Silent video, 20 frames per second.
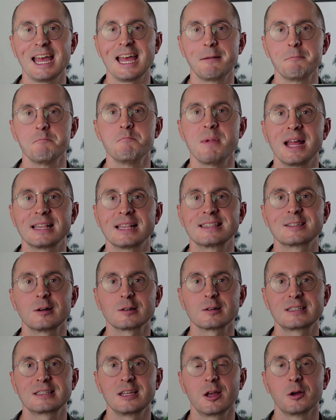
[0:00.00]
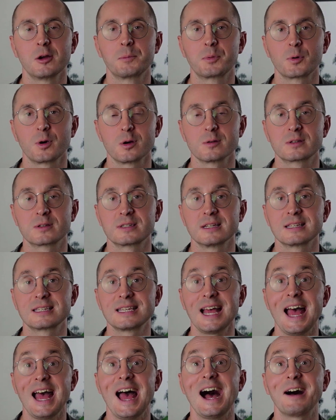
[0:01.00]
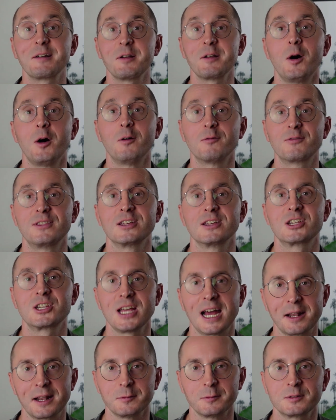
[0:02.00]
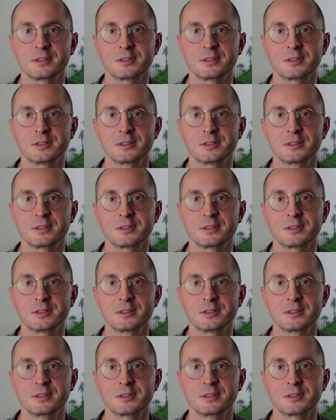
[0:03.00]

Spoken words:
men's osteoporosis out of the shadows.